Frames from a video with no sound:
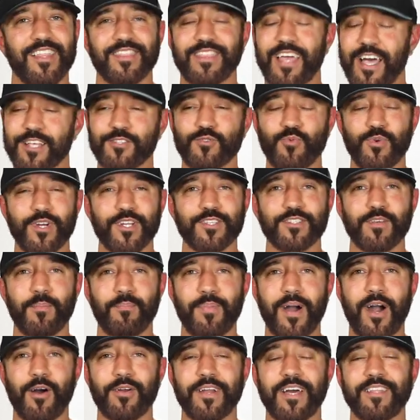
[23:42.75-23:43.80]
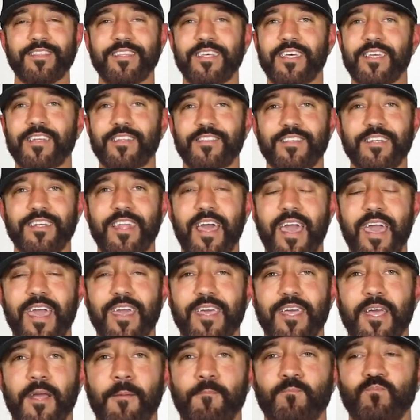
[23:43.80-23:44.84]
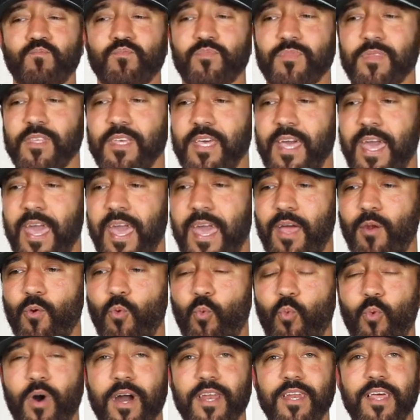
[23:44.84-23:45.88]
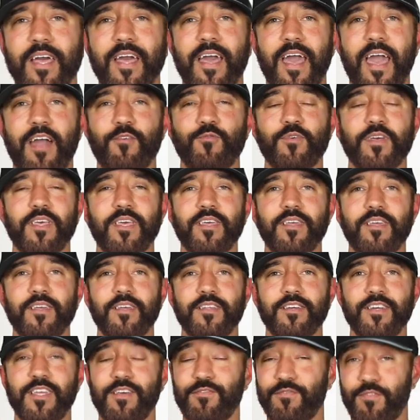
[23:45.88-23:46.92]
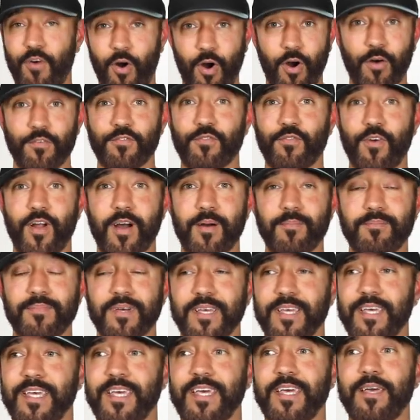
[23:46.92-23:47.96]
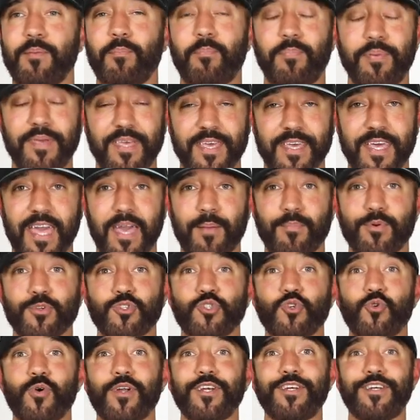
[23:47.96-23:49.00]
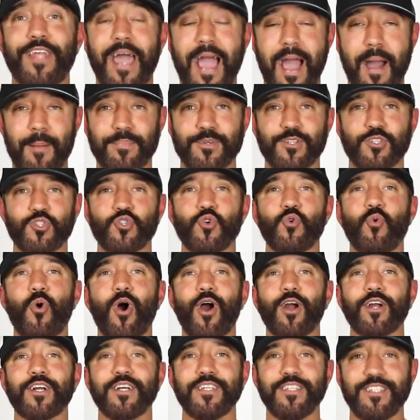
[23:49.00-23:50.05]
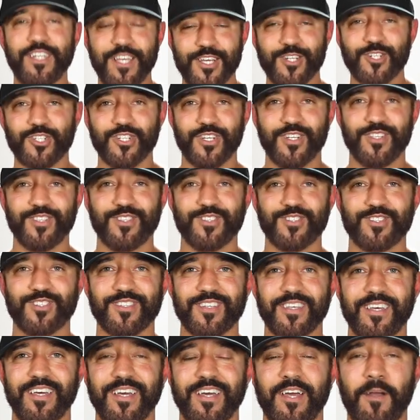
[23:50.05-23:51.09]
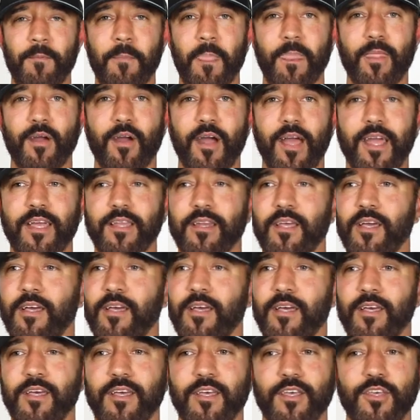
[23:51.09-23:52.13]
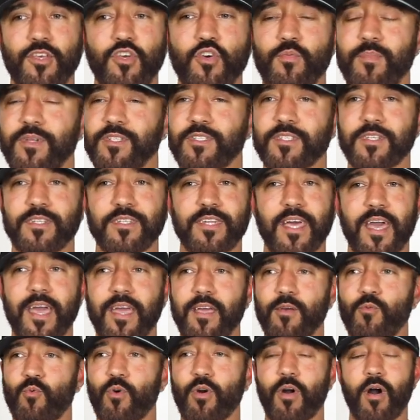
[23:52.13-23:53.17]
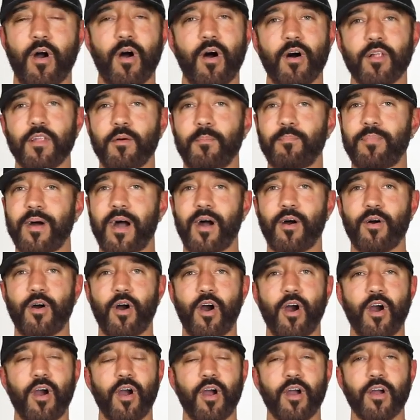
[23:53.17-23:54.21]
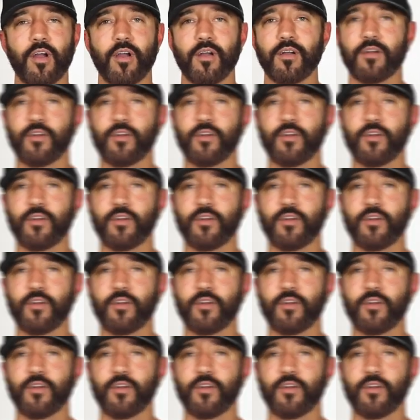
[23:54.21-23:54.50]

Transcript: That's what it's about at the end of the day. And what have we devolved from? Being able to adapt to our conditions, all right? Humans today, we're all about our